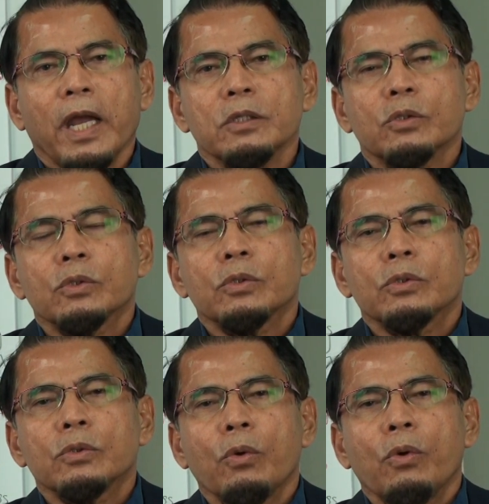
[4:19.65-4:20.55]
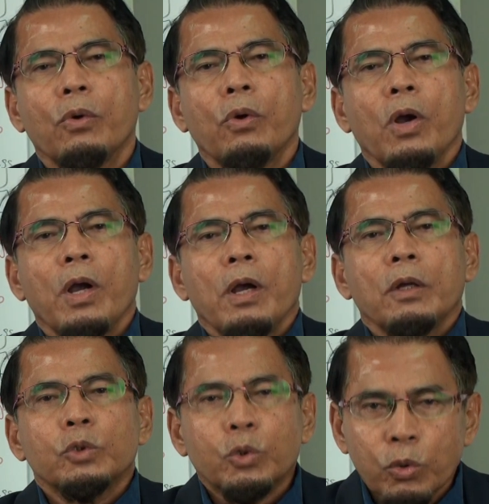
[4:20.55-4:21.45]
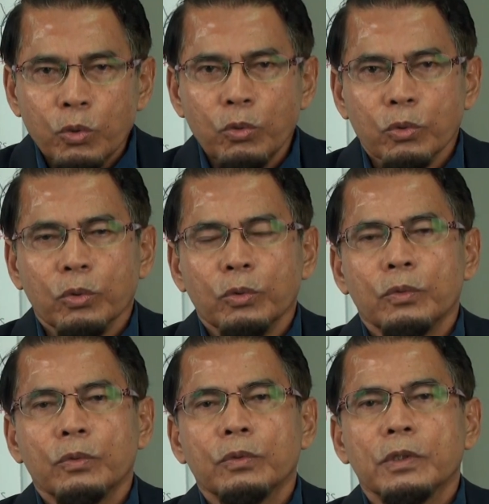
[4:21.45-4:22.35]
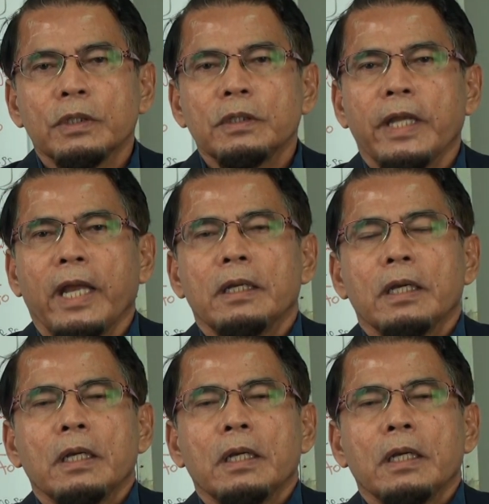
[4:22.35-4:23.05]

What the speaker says: and so true that